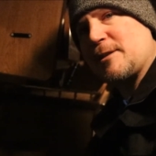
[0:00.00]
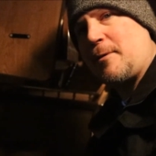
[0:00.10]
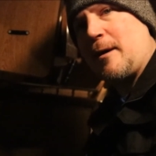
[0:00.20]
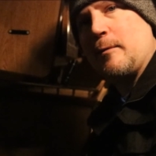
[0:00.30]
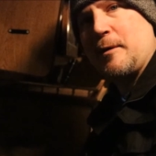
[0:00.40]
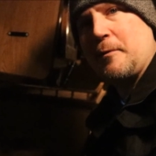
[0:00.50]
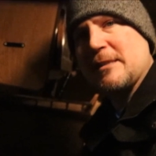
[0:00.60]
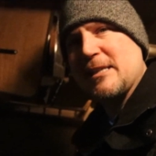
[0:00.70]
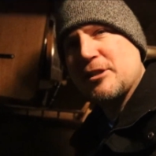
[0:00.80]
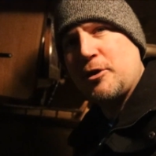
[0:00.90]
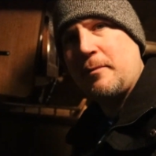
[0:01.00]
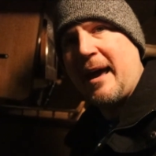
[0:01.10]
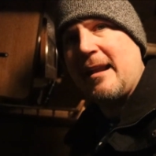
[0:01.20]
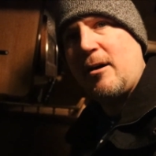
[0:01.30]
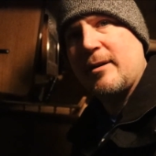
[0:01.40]
in a while when it wasn't too
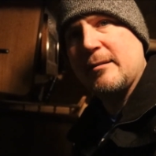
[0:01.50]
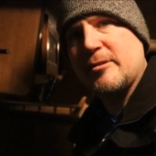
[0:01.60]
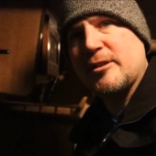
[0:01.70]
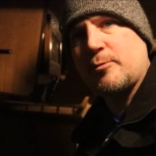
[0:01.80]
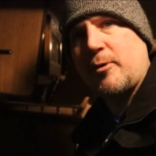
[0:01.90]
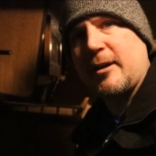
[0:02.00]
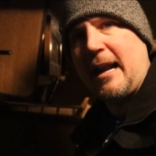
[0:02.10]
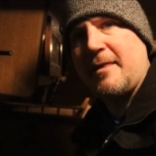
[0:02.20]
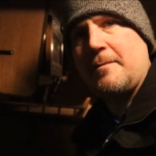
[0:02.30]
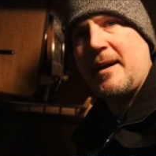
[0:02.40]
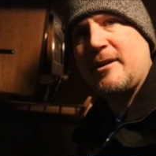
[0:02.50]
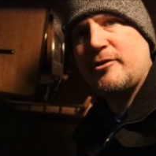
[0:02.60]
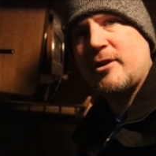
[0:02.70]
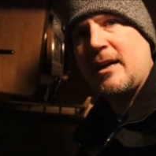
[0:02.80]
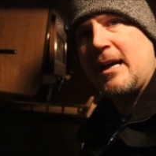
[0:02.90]
bad out and he was just working on the bench.